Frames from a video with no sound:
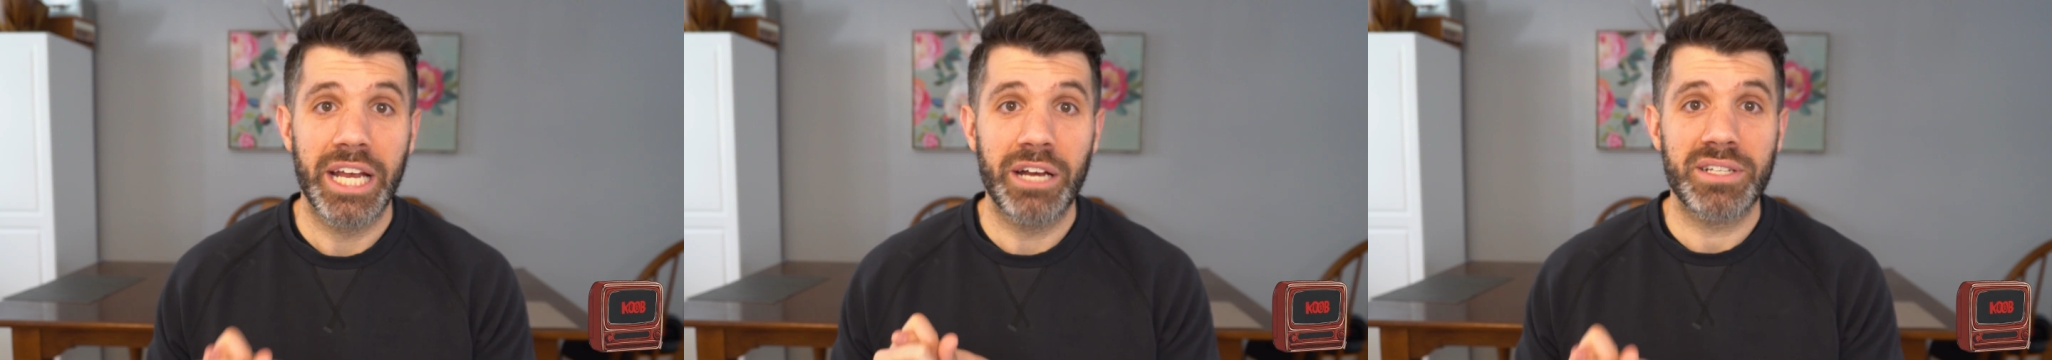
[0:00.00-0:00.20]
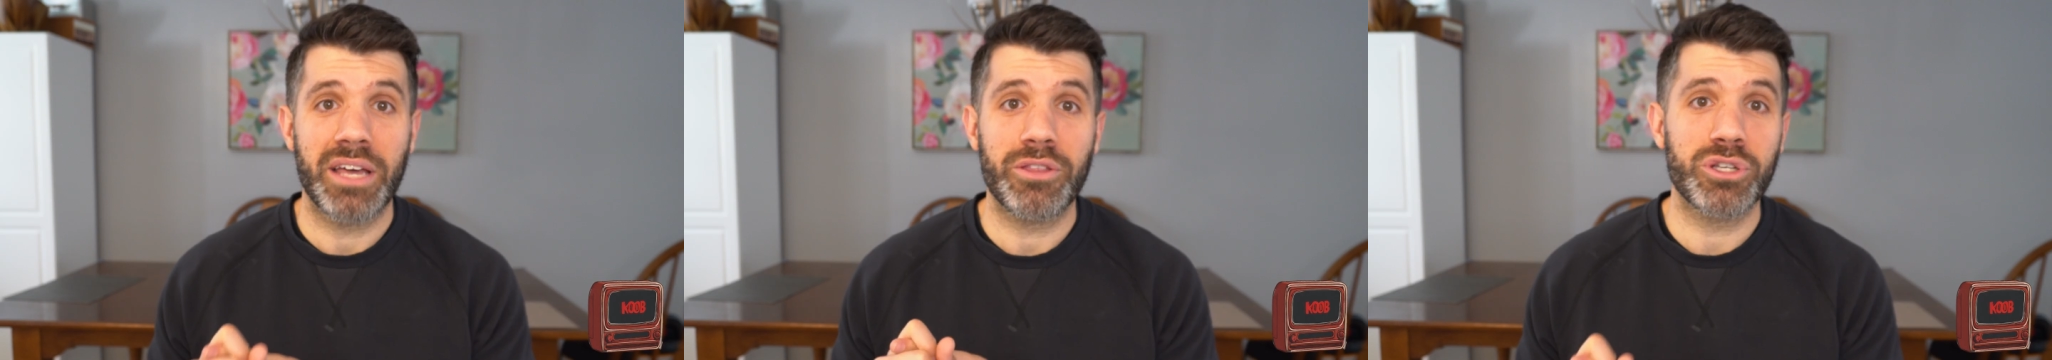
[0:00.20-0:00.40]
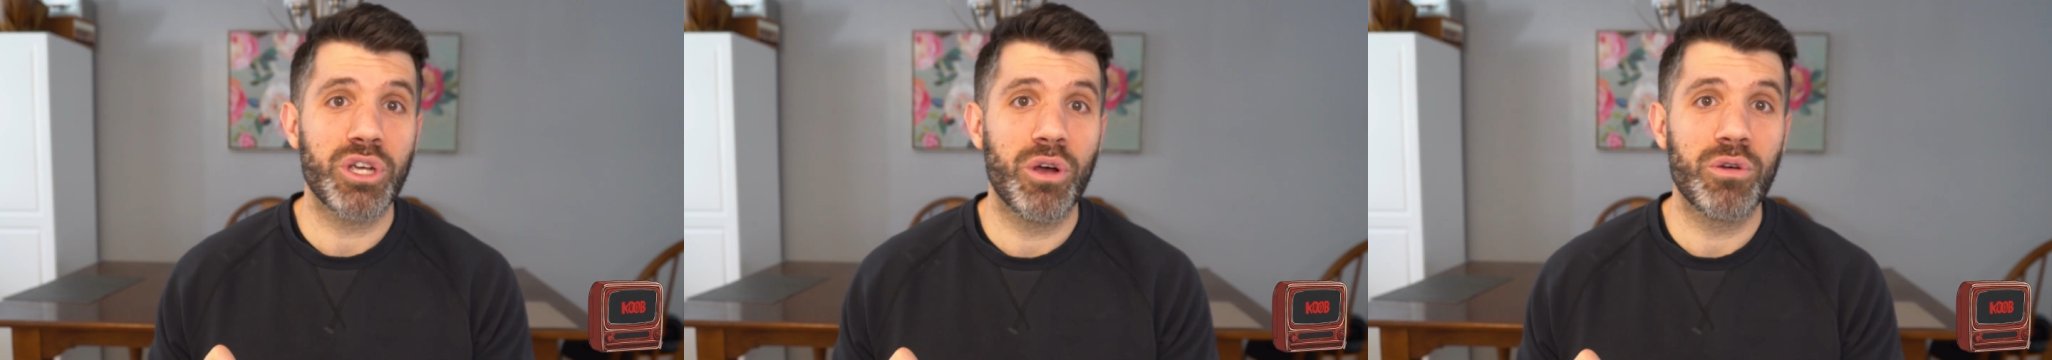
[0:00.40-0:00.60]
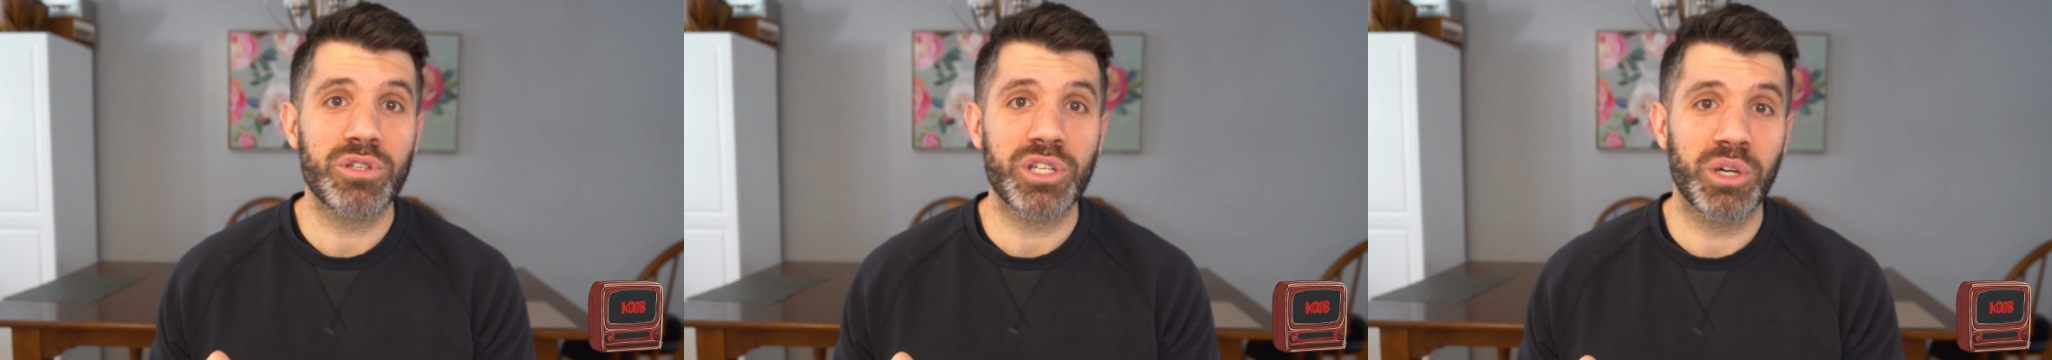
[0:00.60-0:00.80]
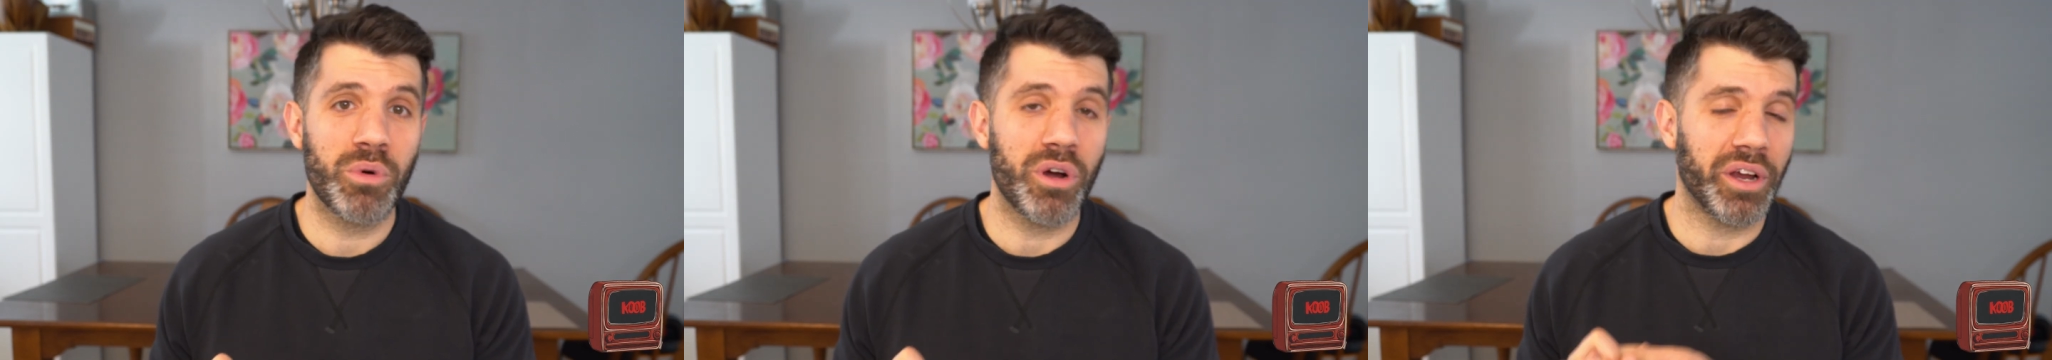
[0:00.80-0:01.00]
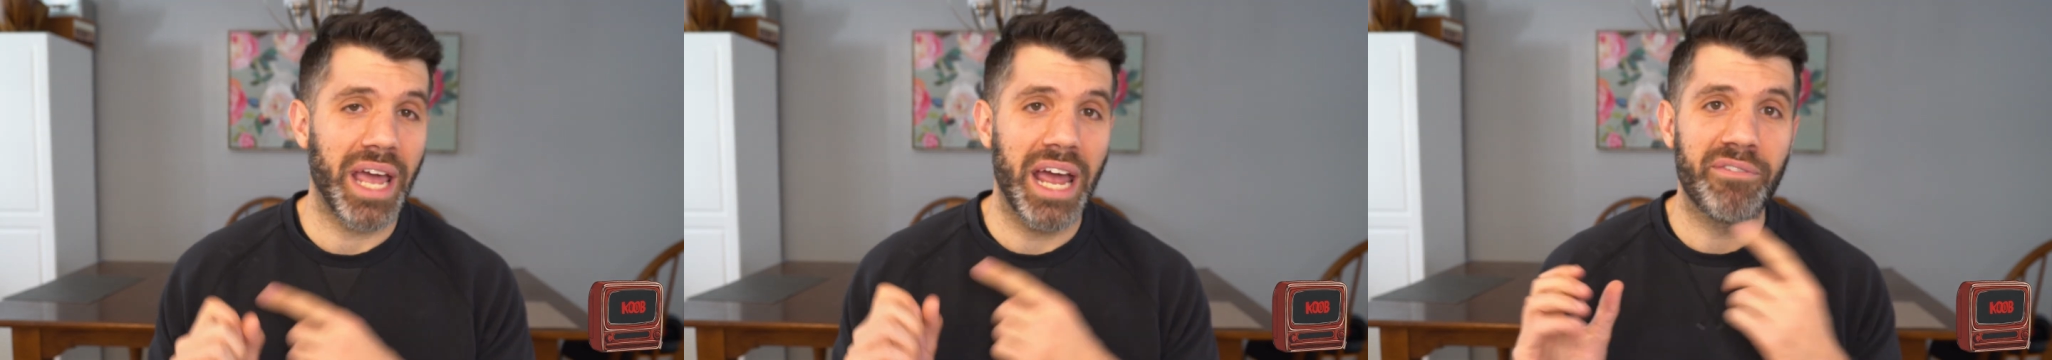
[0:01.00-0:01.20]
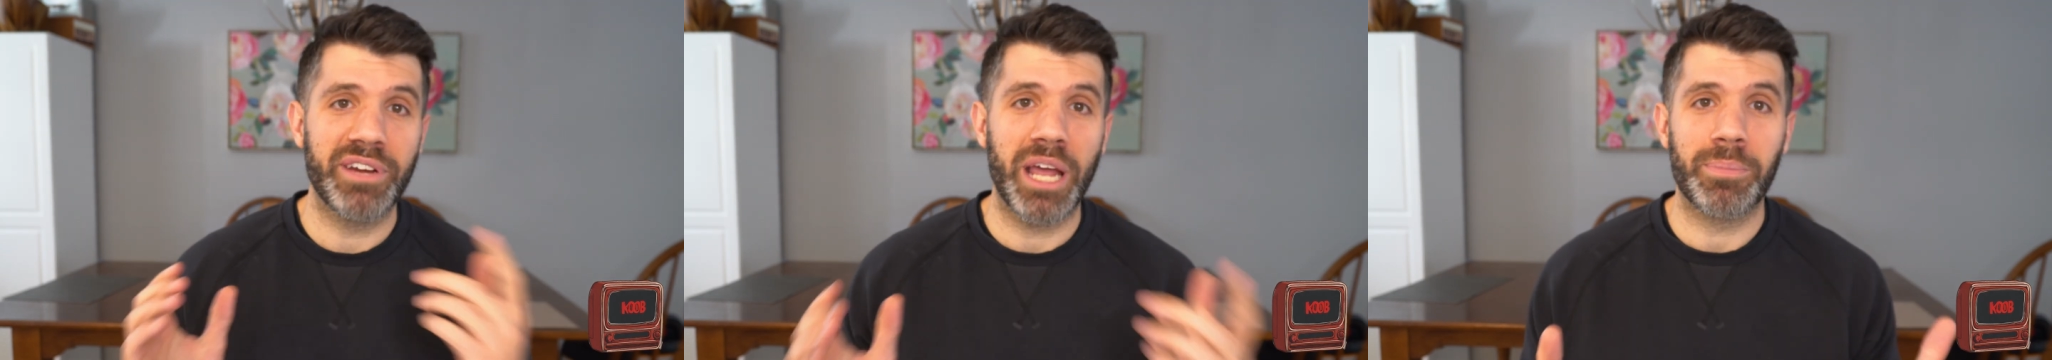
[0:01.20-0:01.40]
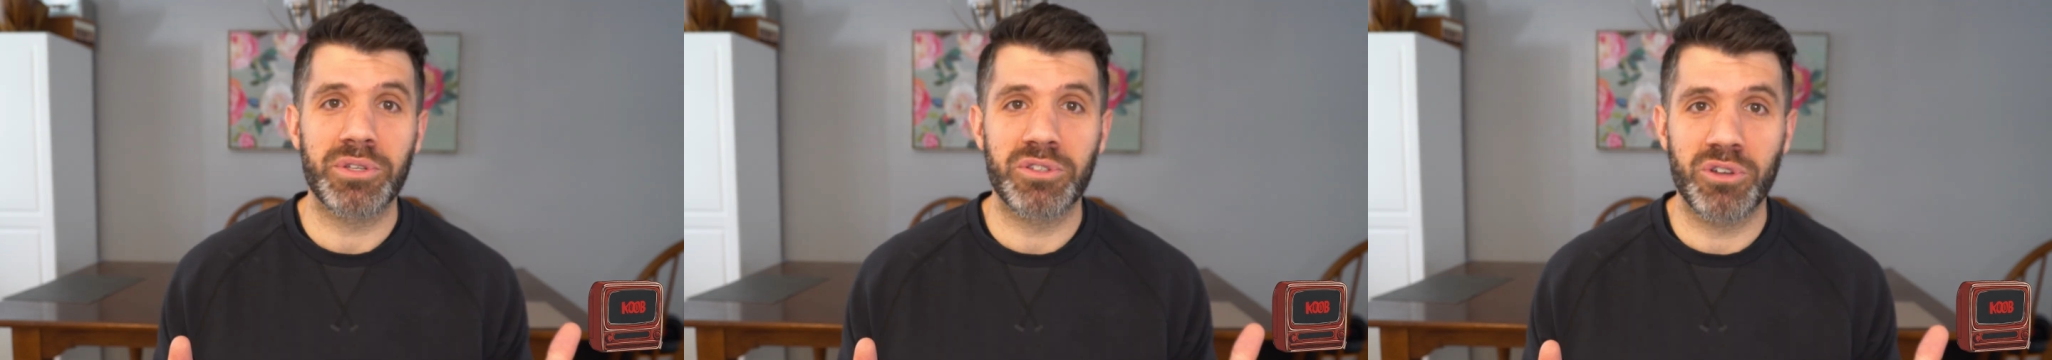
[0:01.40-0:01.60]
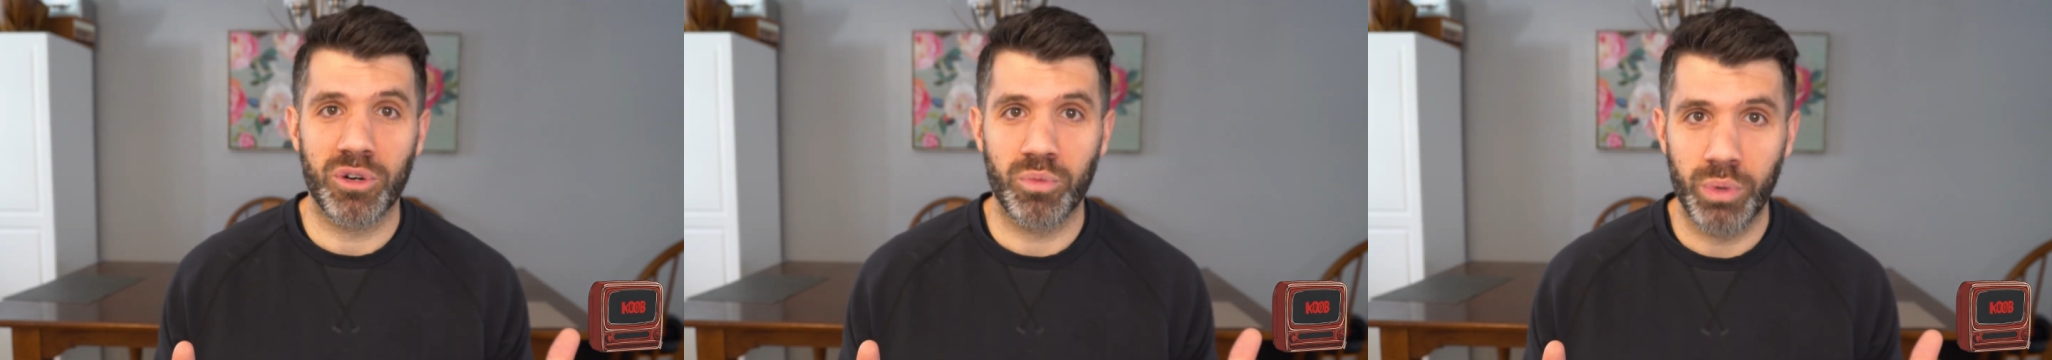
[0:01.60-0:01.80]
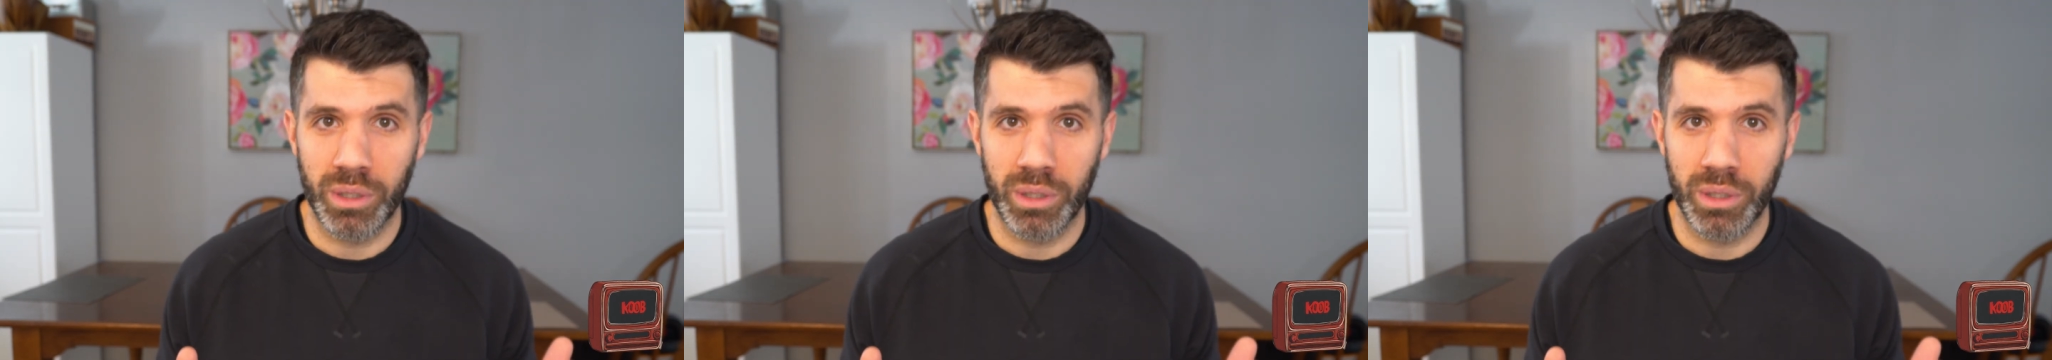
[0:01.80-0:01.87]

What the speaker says: Here's how the show is going to work. Every episode,